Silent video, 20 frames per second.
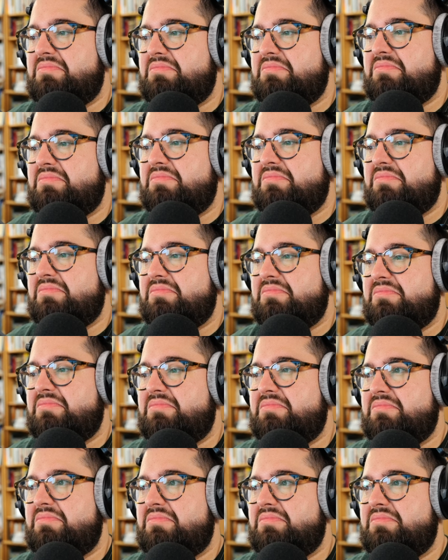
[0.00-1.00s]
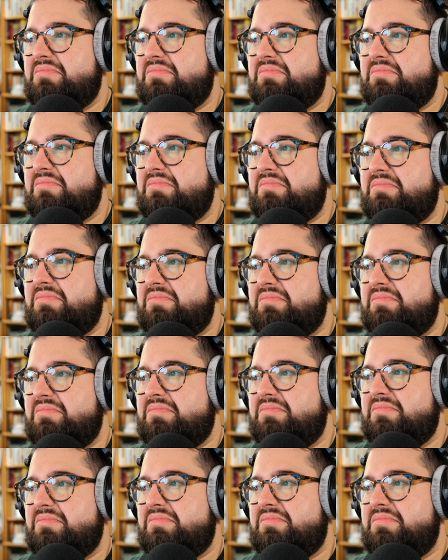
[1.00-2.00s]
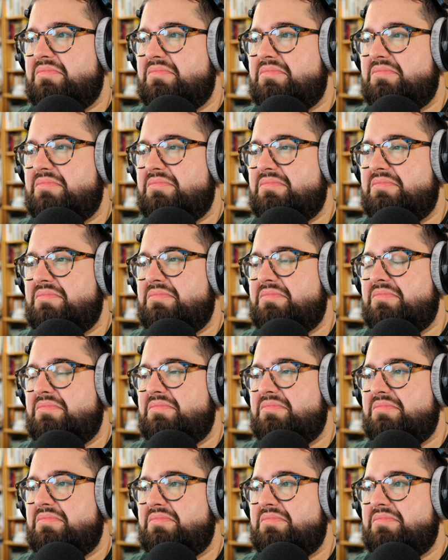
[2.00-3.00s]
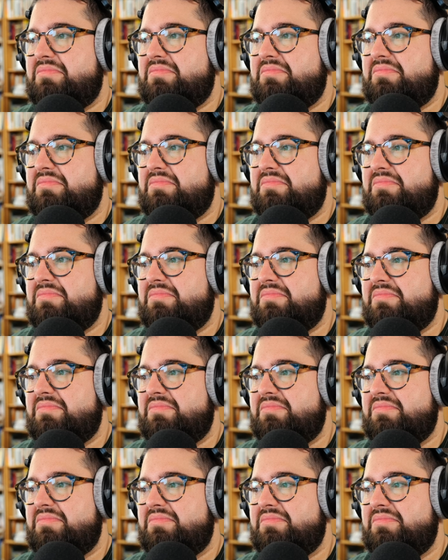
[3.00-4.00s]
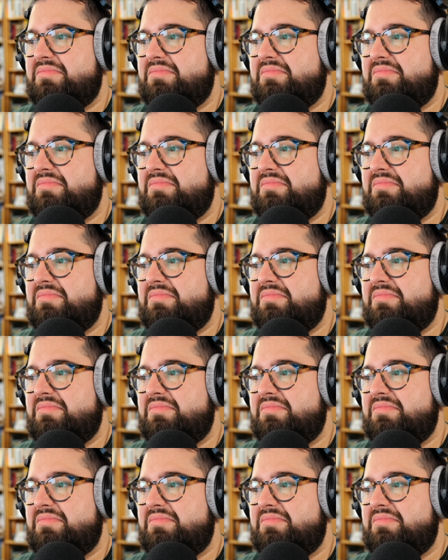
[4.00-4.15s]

The person shown says nothing.